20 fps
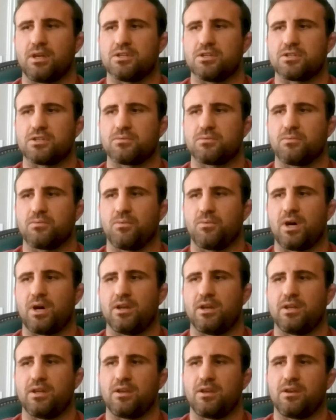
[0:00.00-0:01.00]
just
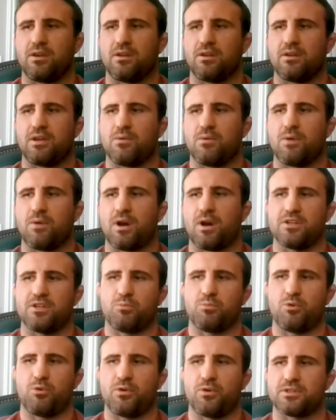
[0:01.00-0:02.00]
wanted
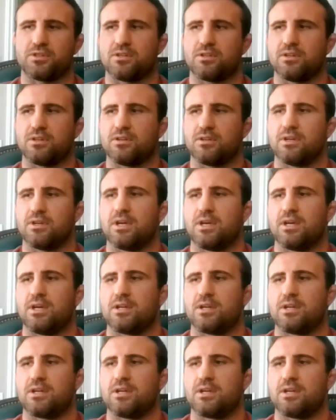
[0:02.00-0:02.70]
his boys to